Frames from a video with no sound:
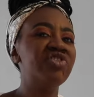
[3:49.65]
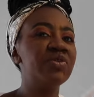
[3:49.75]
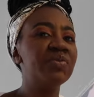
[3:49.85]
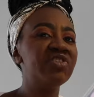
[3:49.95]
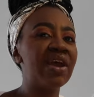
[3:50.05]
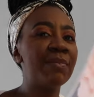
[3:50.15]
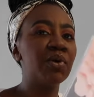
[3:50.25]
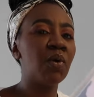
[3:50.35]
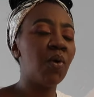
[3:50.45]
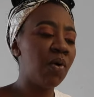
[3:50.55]
in which I
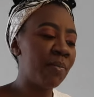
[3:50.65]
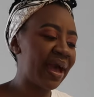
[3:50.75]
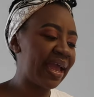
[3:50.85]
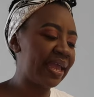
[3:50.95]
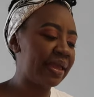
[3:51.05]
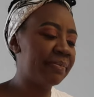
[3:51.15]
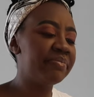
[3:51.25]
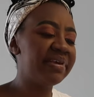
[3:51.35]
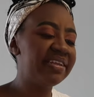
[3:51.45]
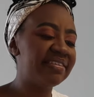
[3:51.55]
put all my
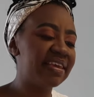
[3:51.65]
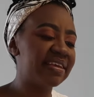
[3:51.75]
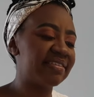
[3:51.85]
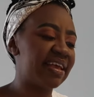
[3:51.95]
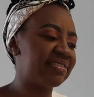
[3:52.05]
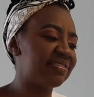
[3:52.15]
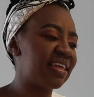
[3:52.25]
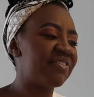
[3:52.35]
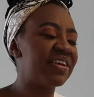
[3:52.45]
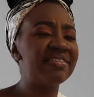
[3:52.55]
meetings and
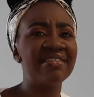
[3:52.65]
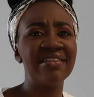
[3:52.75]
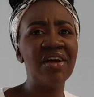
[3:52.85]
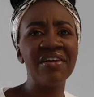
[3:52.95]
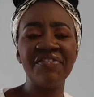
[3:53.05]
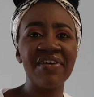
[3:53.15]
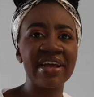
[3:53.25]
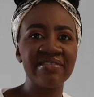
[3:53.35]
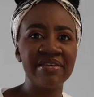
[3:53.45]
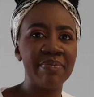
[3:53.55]
stuff. It's not a
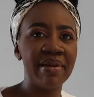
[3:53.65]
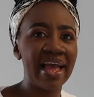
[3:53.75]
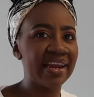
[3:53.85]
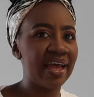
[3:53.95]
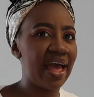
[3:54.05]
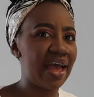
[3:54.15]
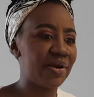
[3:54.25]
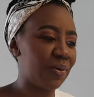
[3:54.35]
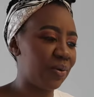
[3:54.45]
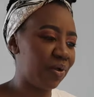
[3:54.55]
fancy planner at
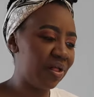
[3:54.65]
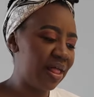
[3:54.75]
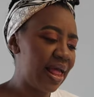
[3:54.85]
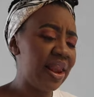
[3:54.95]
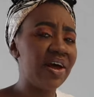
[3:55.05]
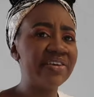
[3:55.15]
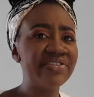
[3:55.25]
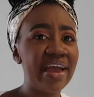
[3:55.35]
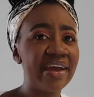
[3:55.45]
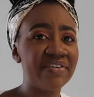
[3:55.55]
all. Last
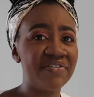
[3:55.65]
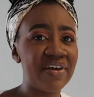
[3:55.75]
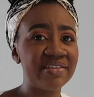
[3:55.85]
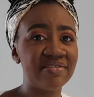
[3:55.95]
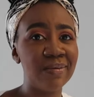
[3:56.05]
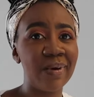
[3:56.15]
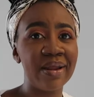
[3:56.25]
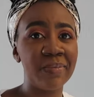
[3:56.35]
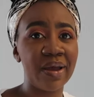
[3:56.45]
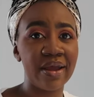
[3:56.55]
year I had a fancy
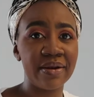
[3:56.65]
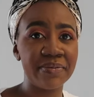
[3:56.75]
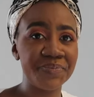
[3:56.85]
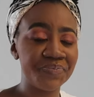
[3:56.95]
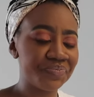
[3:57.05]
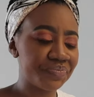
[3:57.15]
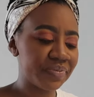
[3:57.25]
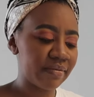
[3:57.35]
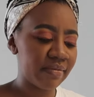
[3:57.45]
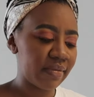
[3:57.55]
one, but
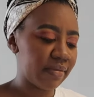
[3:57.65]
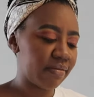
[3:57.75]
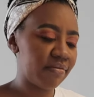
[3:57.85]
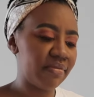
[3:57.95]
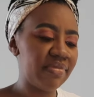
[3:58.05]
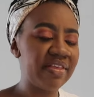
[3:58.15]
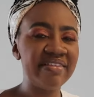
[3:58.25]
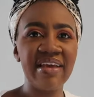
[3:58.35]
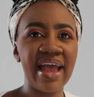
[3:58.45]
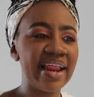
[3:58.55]

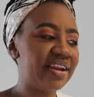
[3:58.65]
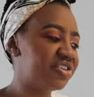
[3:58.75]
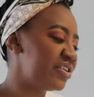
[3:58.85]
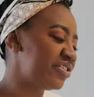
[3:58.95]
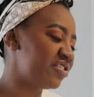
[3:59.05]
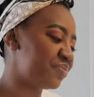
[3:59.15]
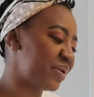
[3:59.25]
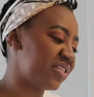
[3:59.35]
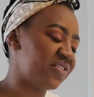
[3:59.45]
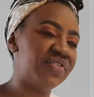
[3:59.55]
this year I literally just
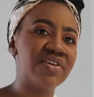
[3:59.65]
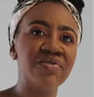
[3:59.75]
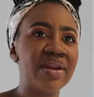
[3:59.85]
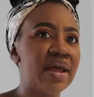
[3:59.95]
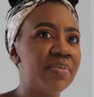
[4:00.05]
picked the first one